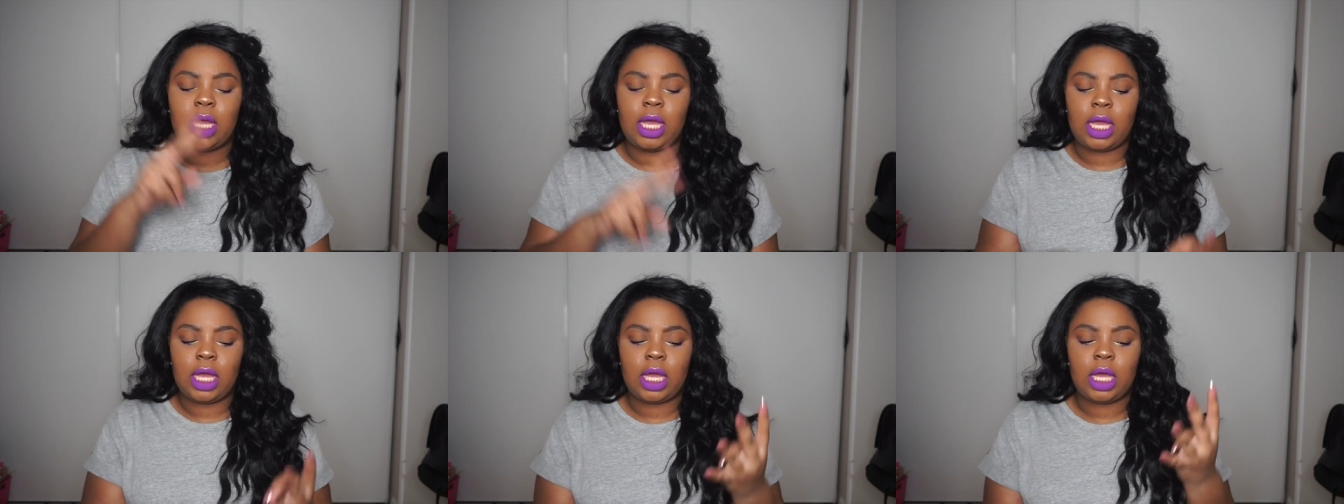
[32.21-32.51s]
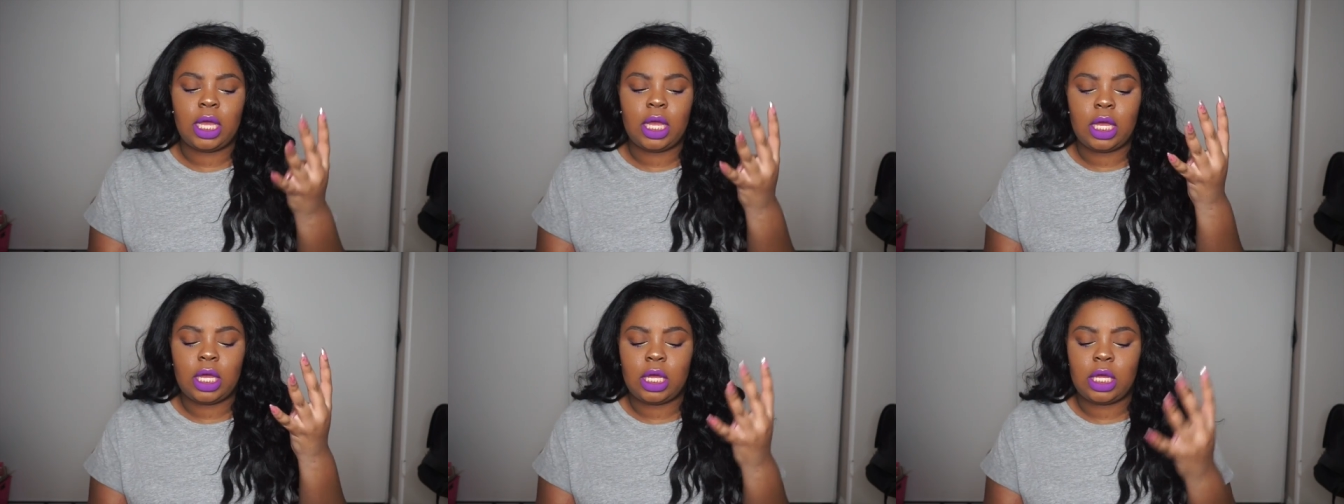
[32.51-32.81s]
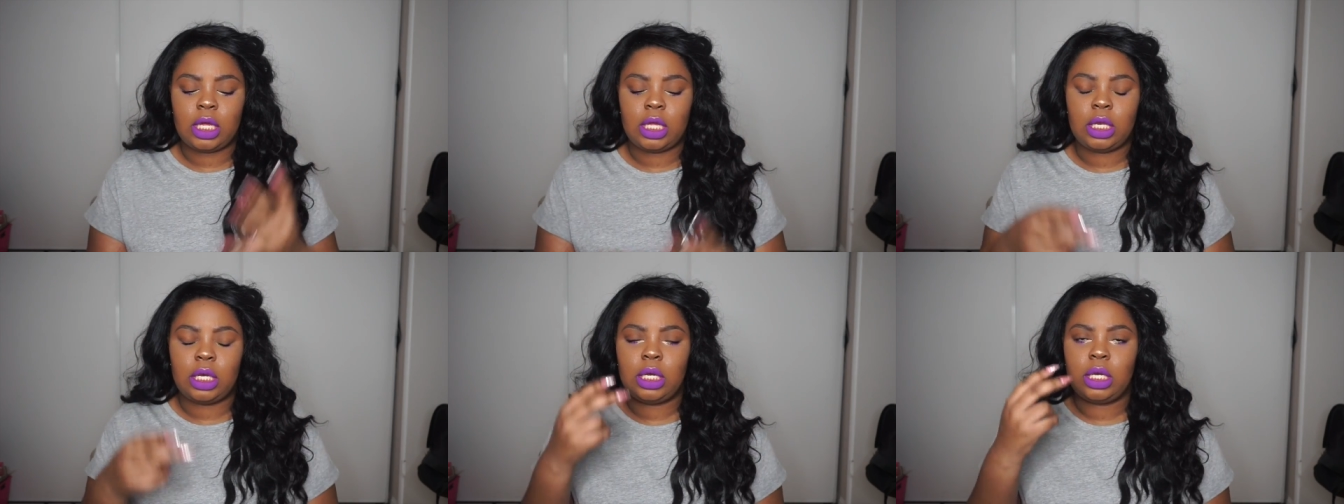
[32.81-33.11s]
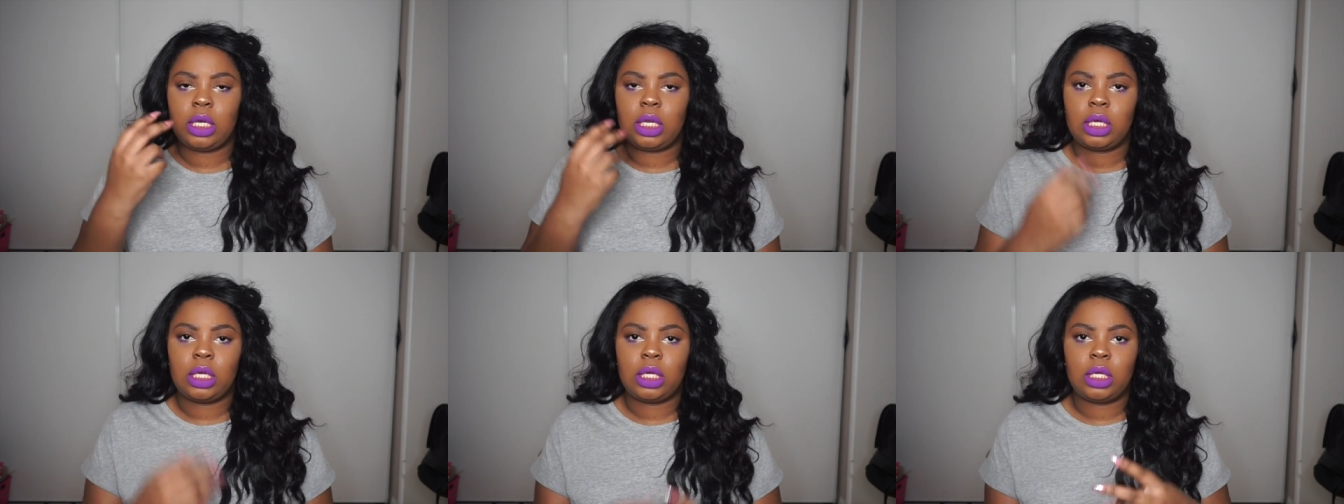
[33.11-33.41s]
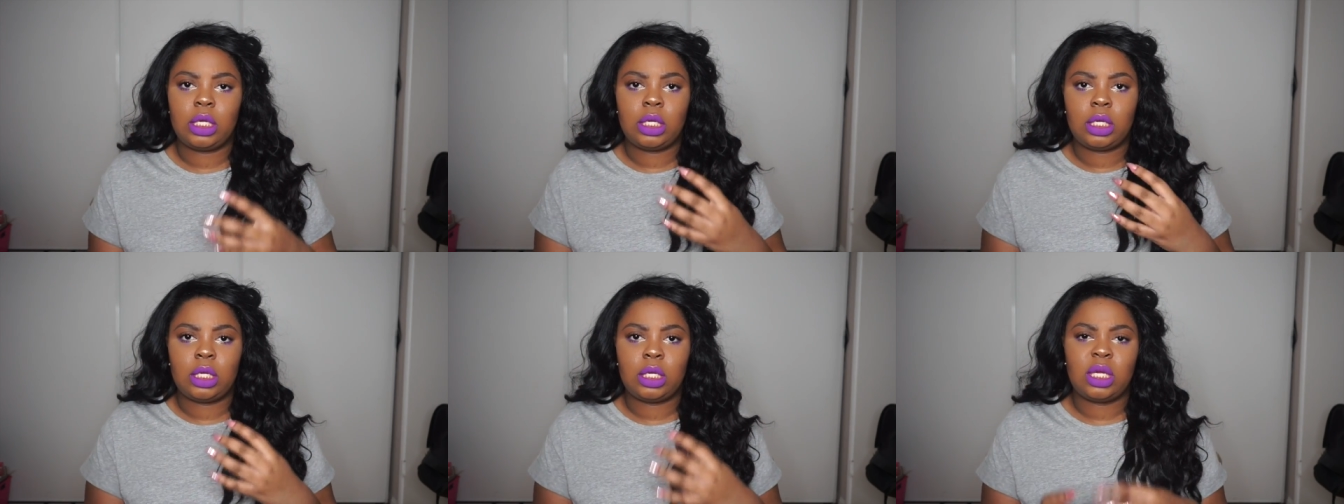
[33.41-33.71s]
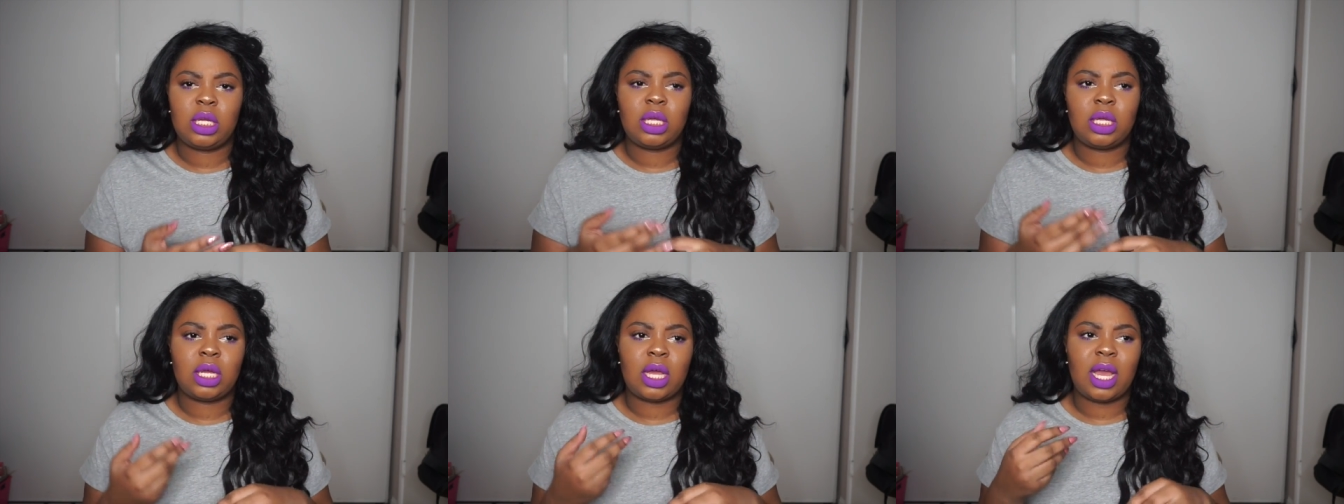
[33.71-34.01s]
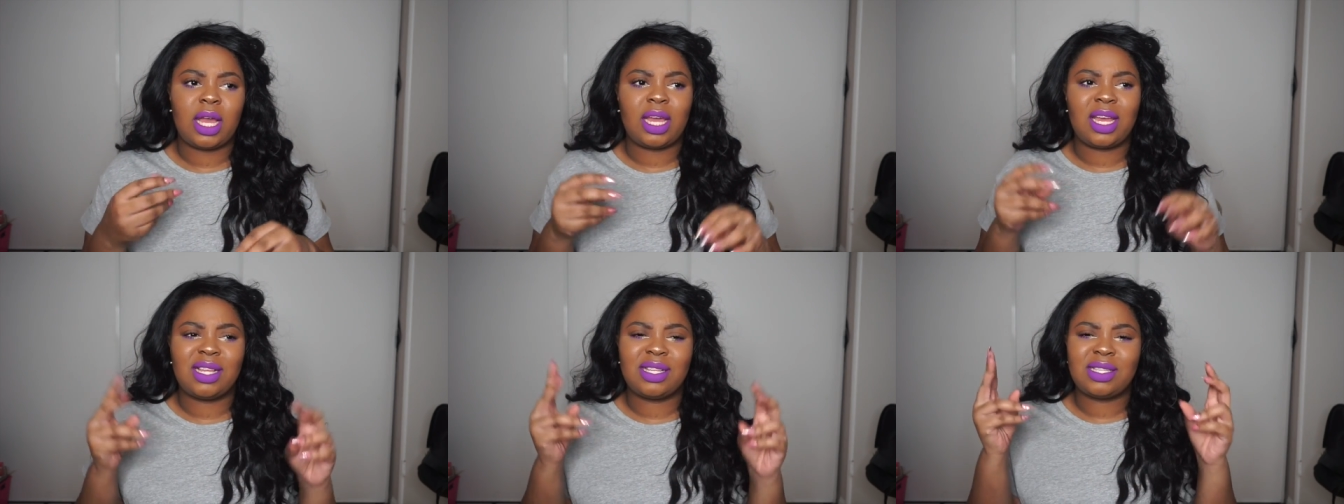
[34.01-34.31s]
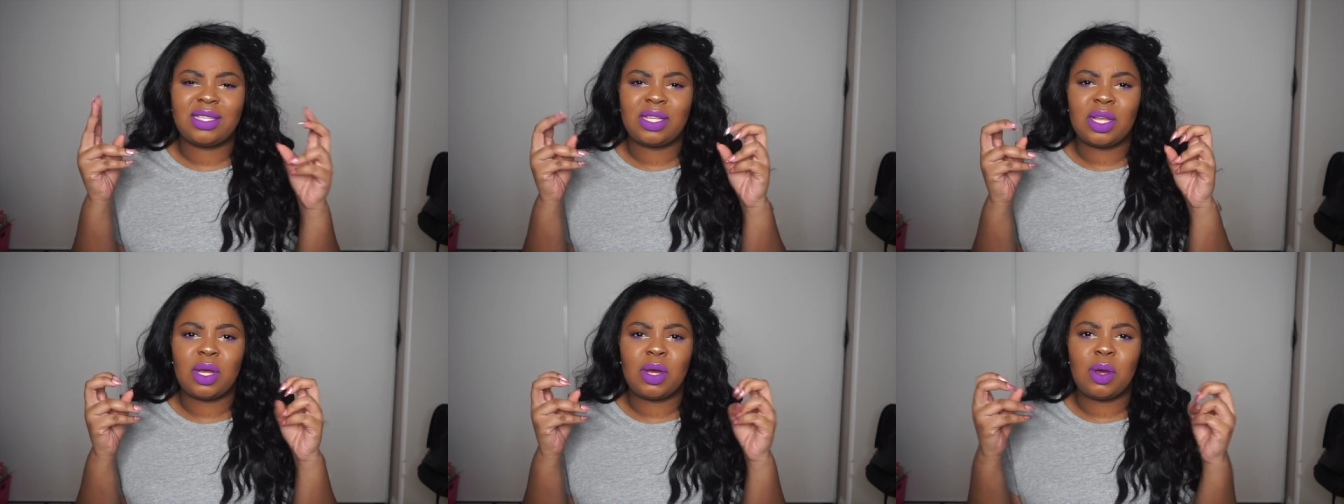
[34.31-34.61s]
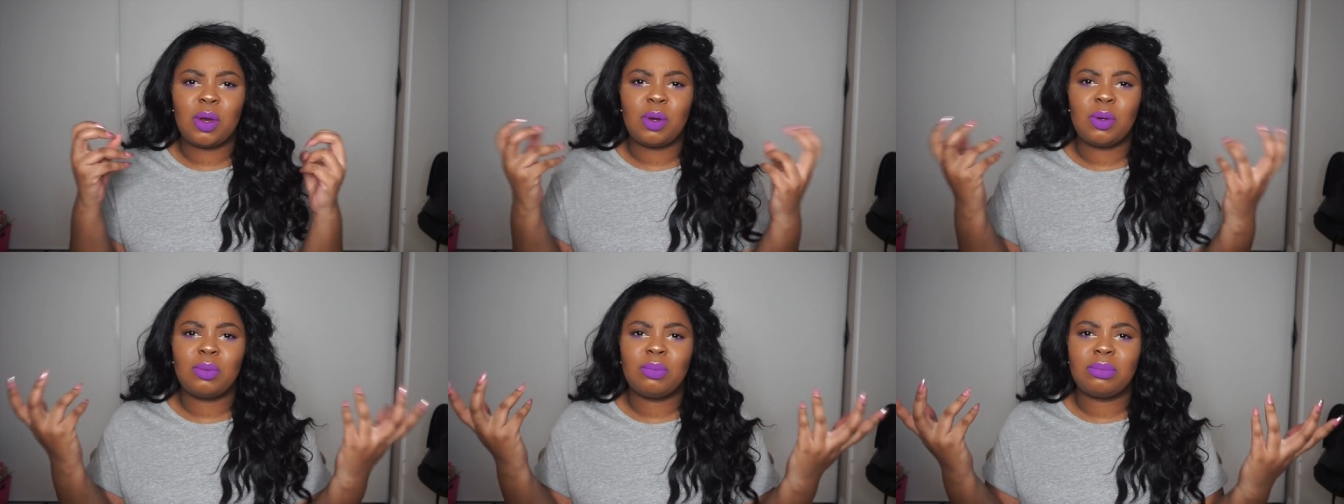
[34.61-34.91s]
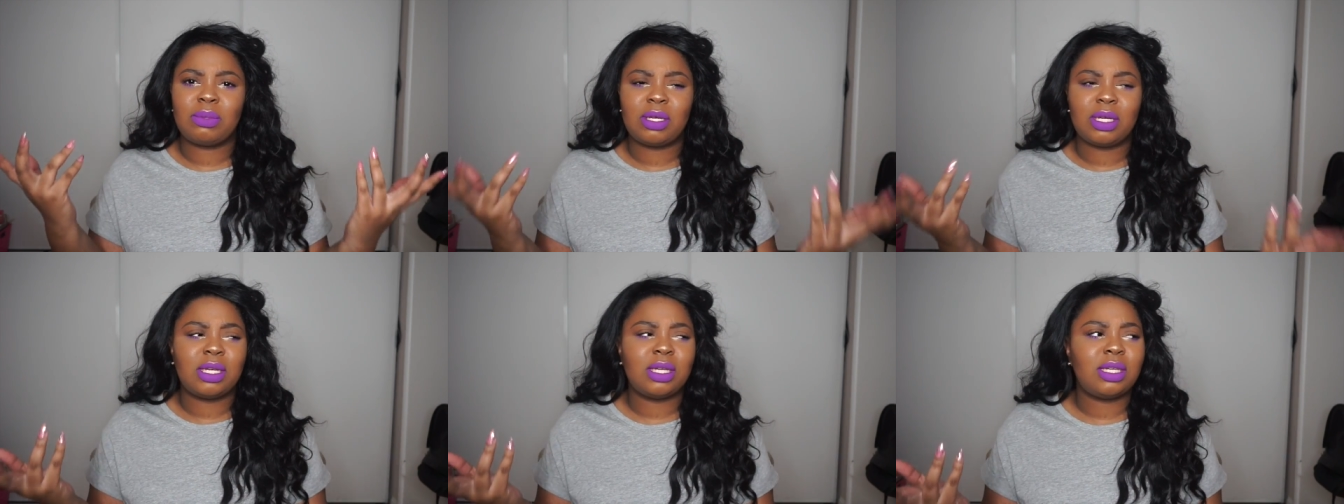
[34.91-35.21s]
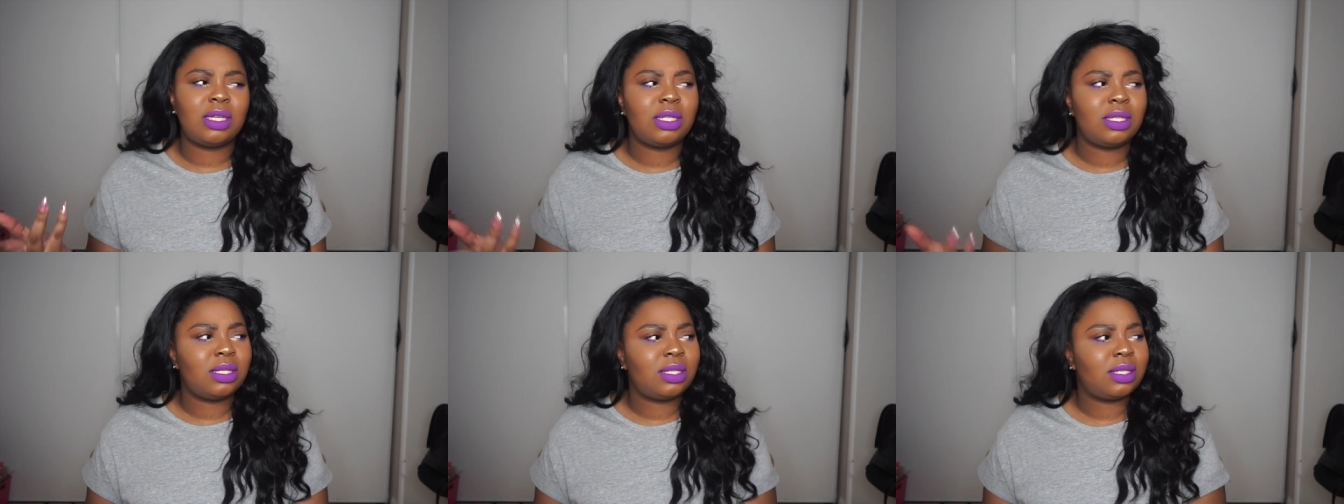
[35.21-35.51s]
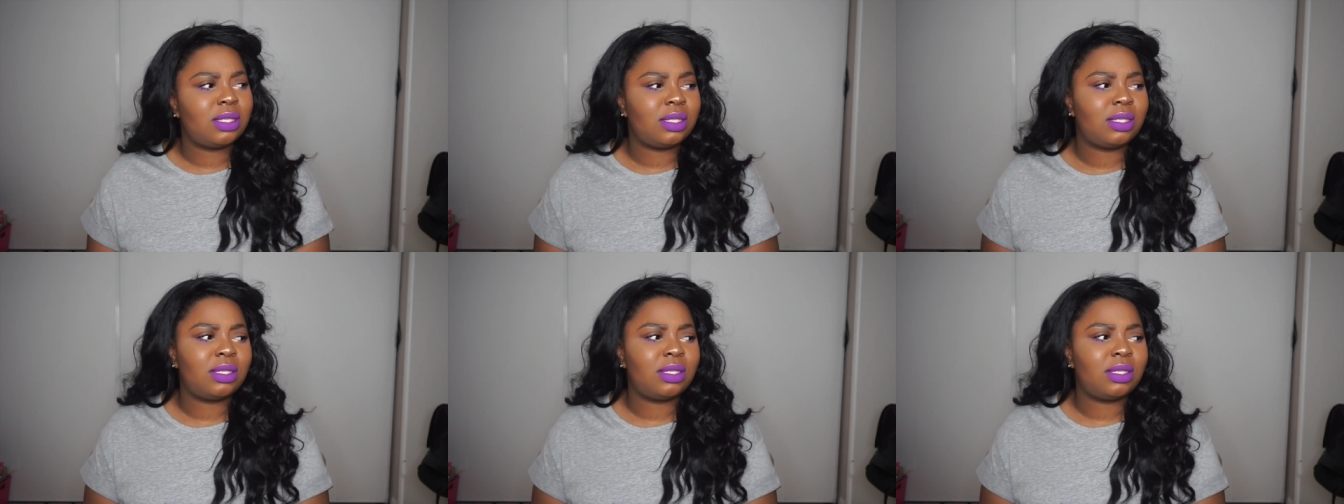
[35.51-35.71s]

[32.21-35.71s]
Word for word: and I guess home goods.